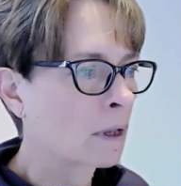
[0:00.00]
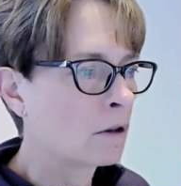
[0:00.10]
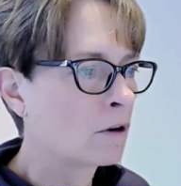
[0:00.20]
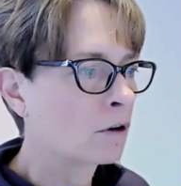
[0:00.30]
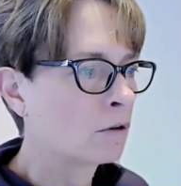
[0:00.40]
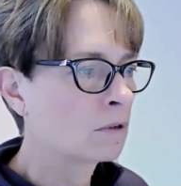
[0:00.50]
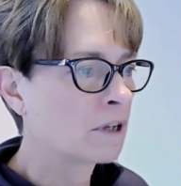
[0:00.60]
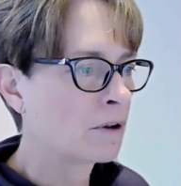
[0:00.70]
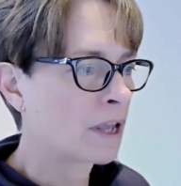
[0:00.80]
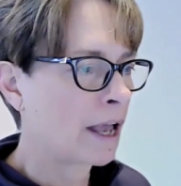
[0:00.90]
You can
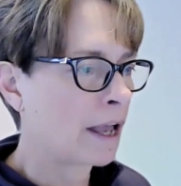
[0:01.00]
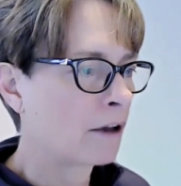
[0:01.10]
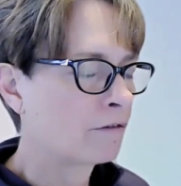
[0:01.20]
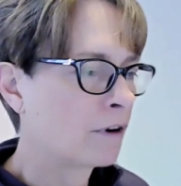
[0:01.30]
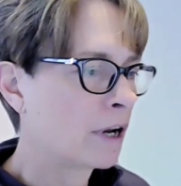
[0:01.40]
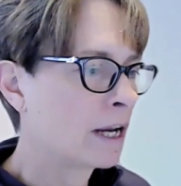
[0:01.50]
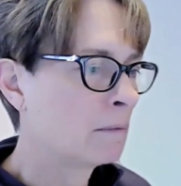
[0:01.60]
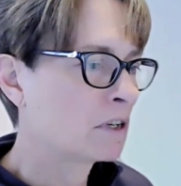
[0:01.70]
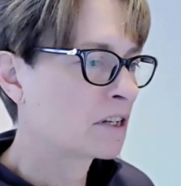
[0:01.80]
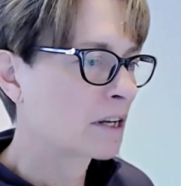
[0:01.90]
also get a free
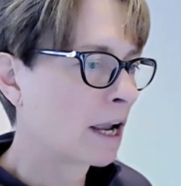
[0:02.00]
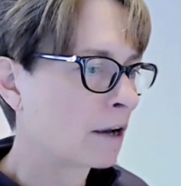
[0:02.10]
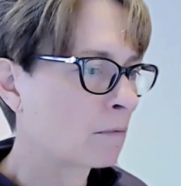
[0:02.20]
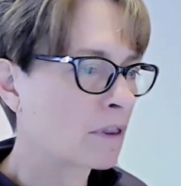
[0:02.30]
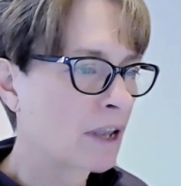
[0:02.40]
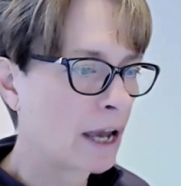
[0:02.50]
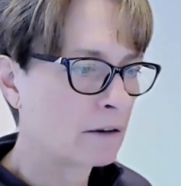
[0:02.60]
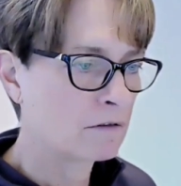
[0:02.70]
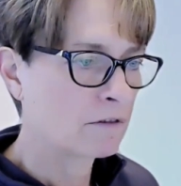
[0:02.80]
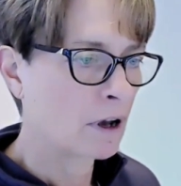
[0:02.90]
limited account with
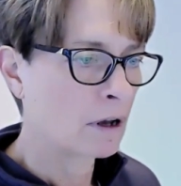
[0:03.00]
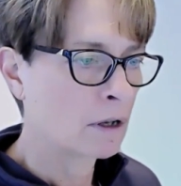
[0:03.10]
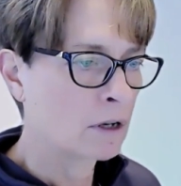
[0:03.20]
Canva